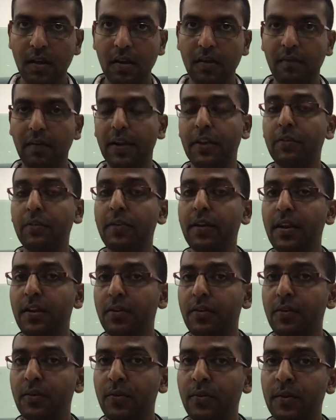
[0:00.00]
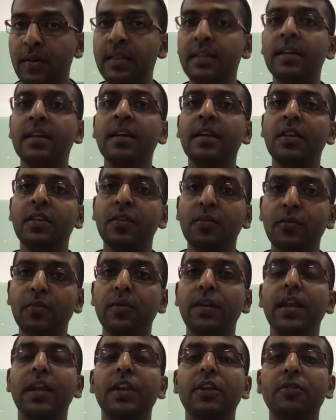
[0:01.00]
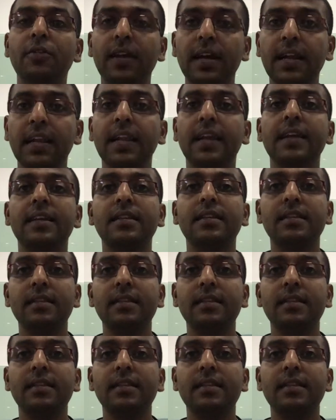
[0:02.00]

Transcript: What you need to do is you need to collect